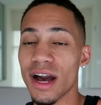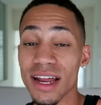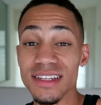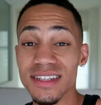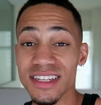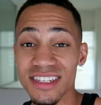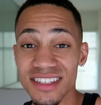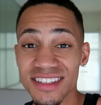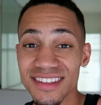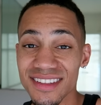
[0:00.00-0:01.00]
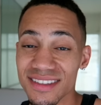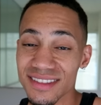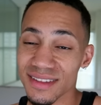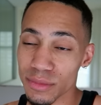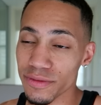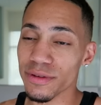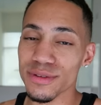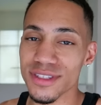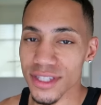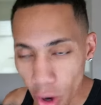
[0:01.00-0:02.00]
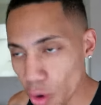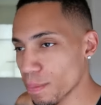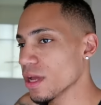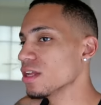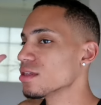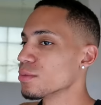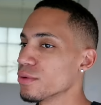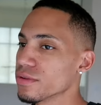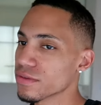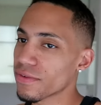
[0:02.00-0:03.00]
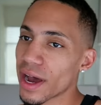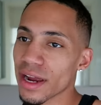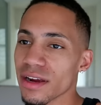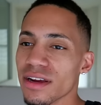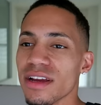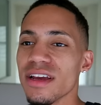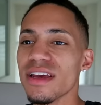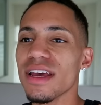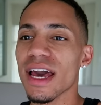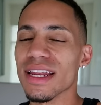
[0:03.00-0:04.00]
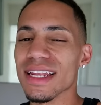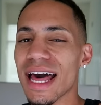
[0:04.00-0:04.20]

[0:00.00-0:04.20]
Honestly, the movie was dope, the movie was fire, had a